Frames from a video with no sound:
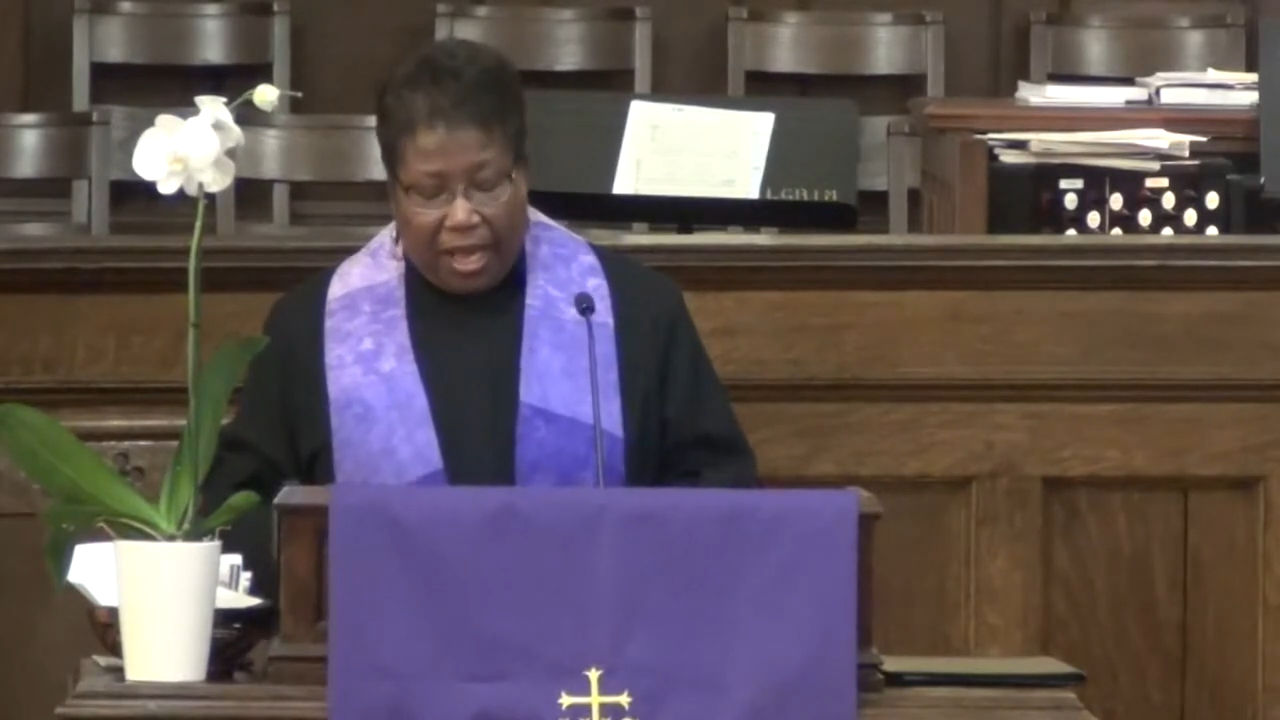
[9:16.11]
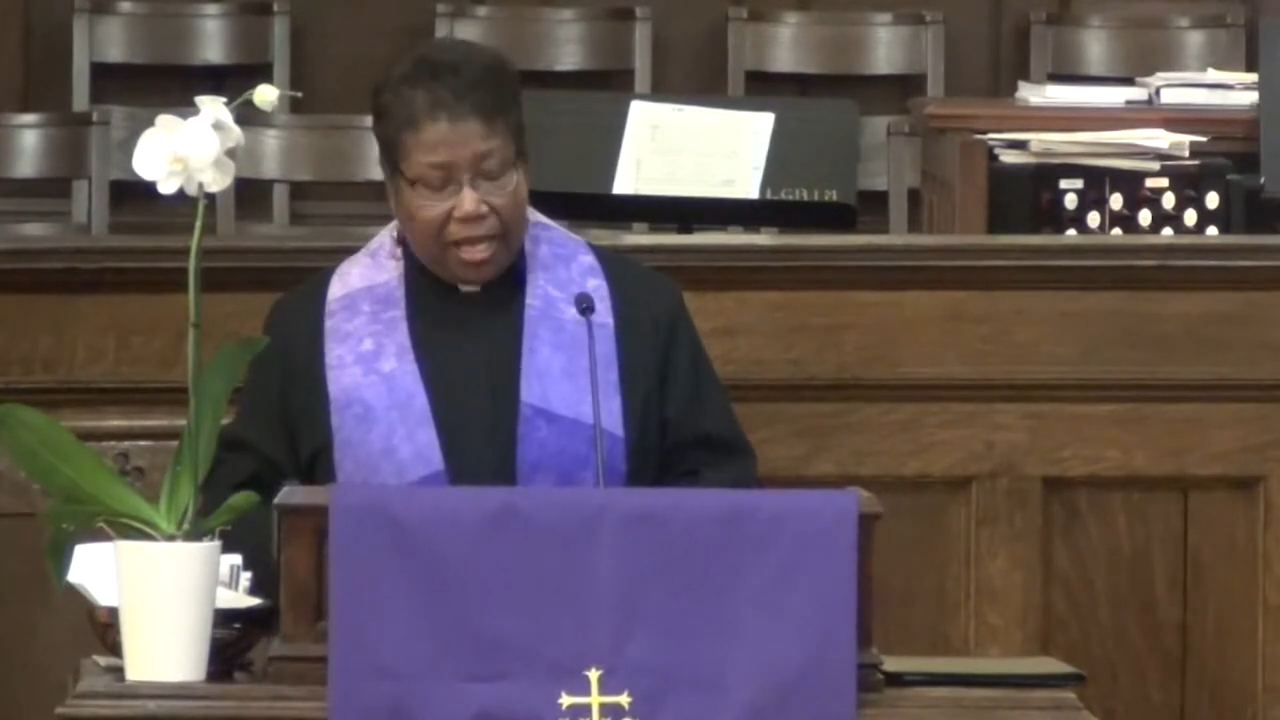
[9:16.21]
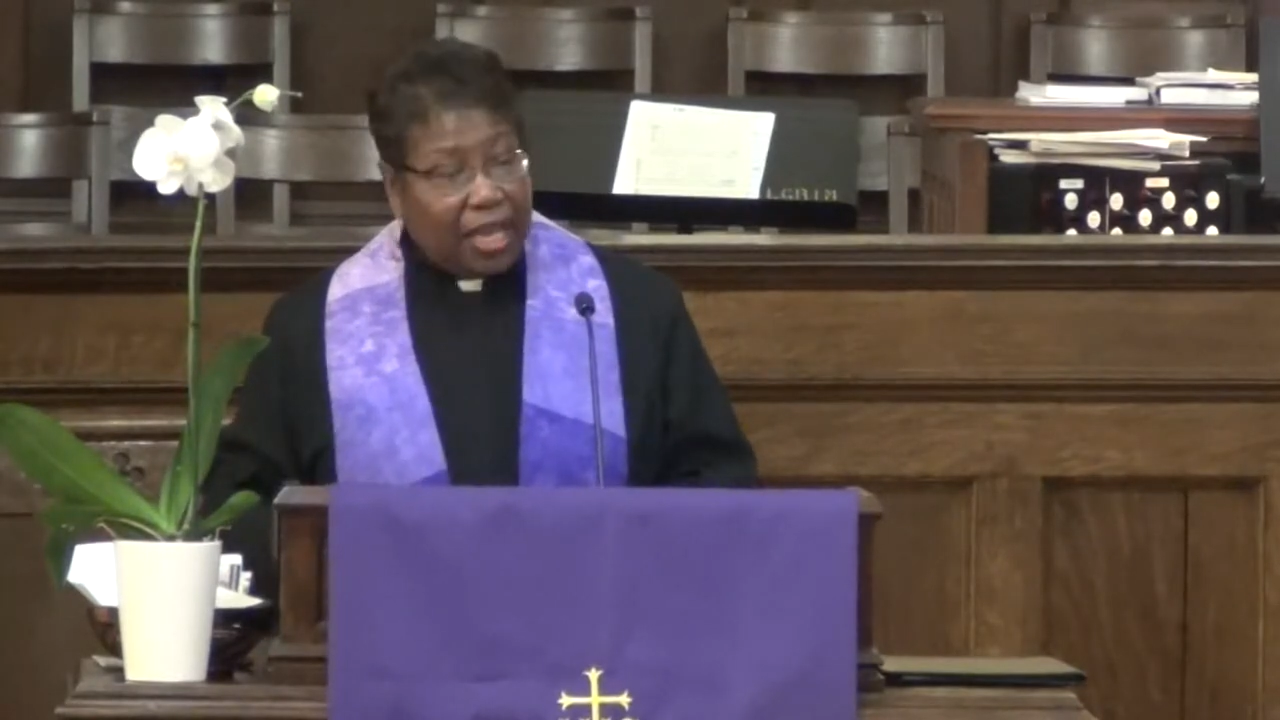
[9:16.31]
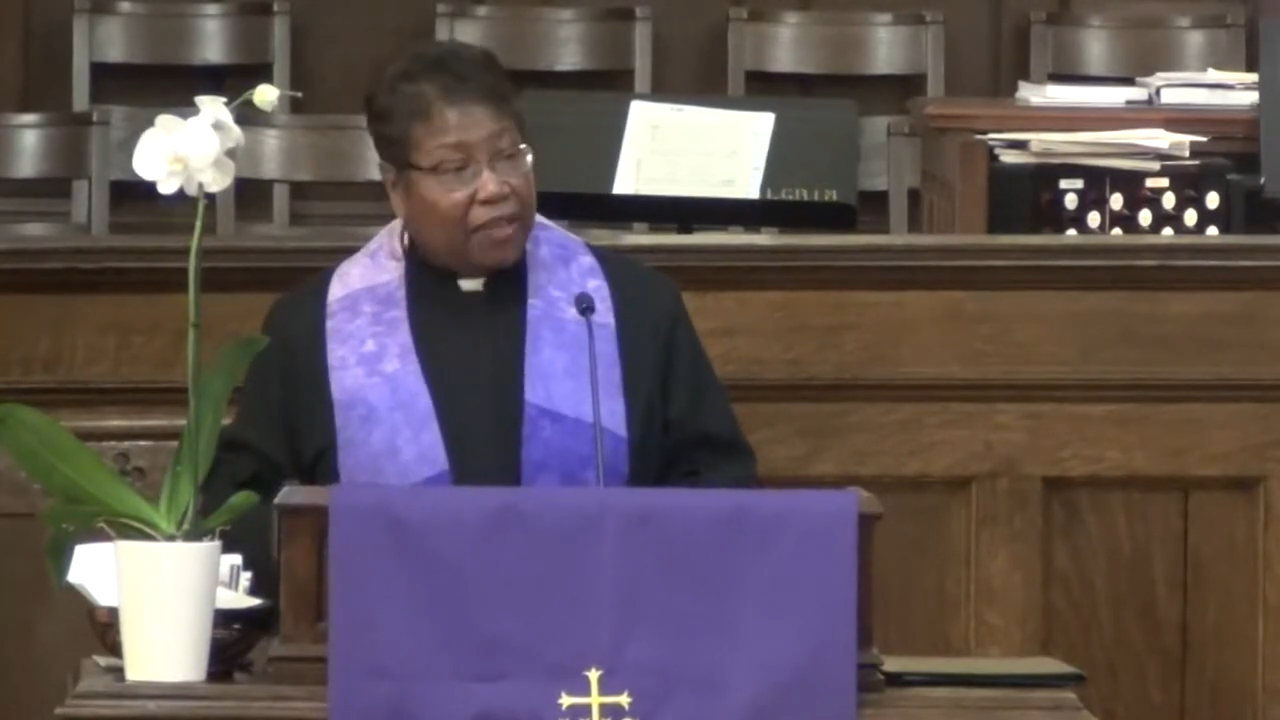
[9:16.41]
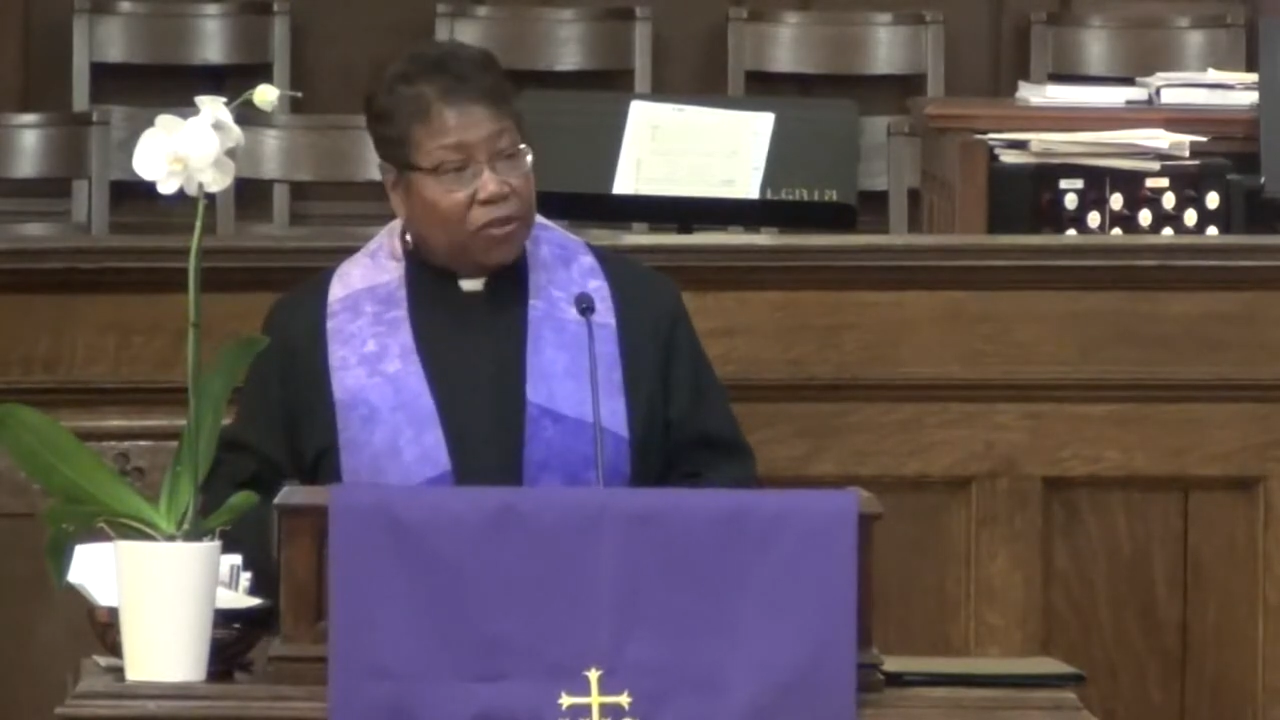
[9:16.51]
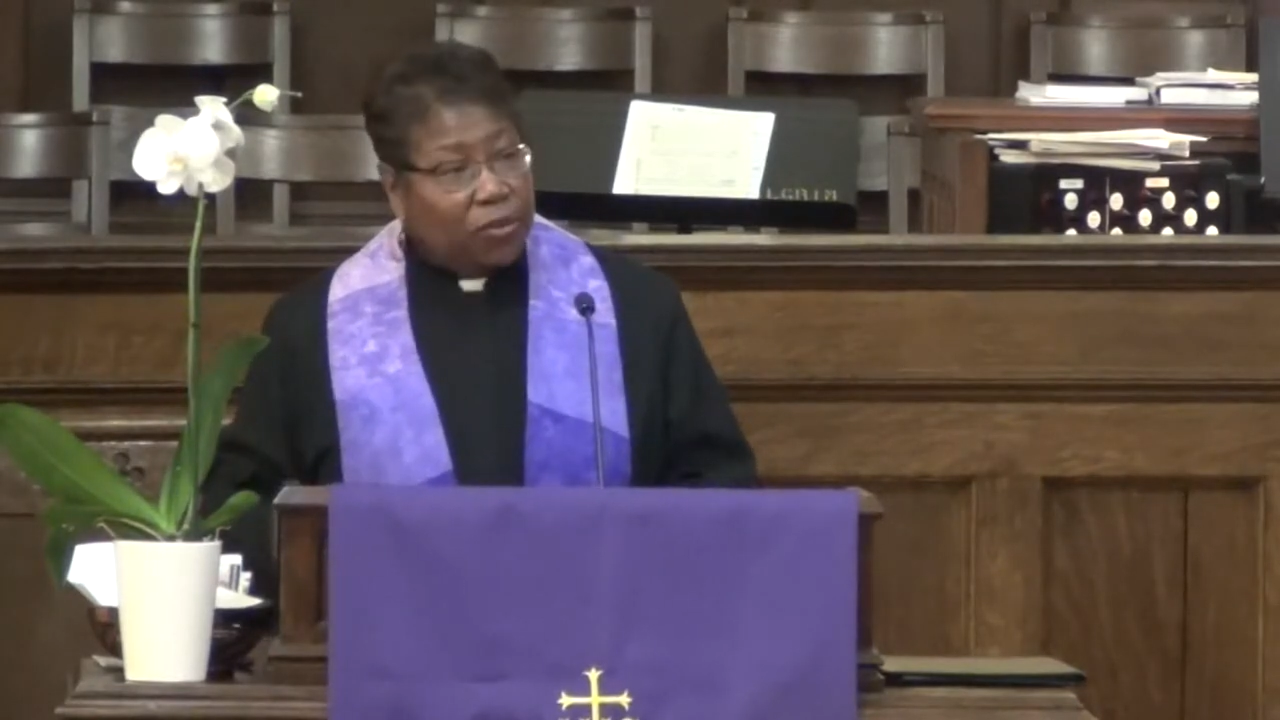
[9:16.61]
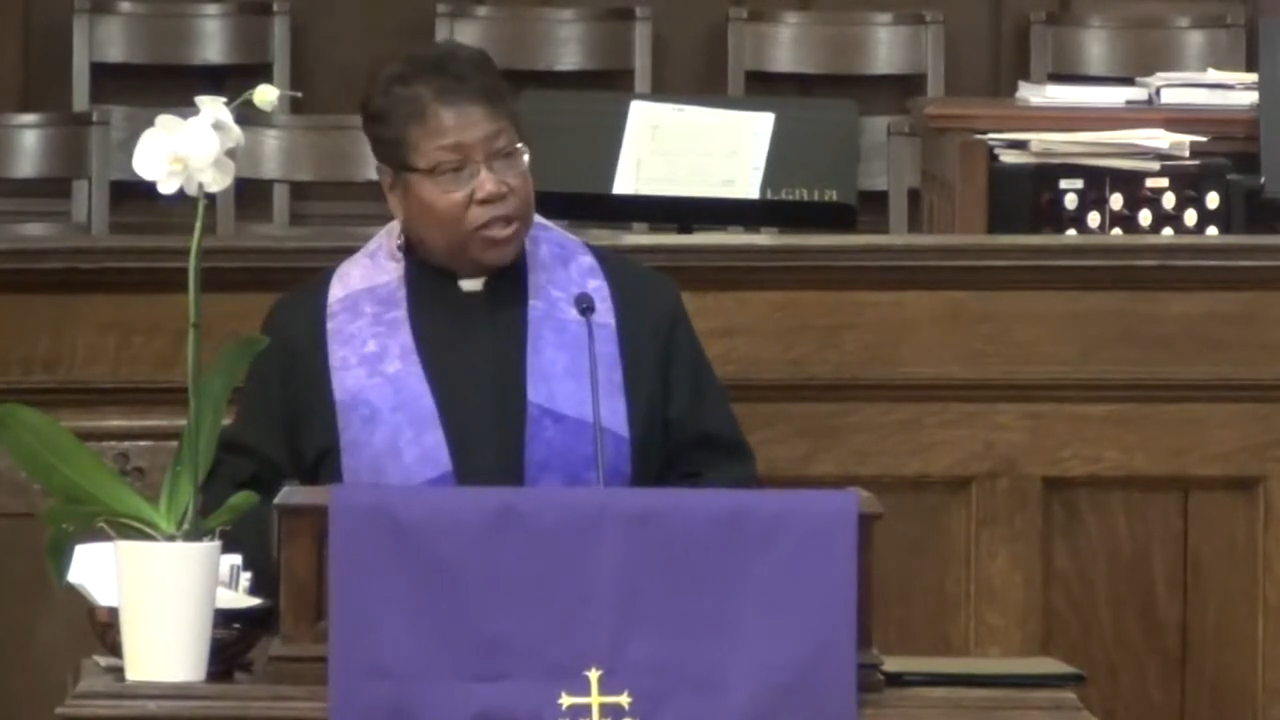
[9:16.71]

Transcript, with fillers: a life in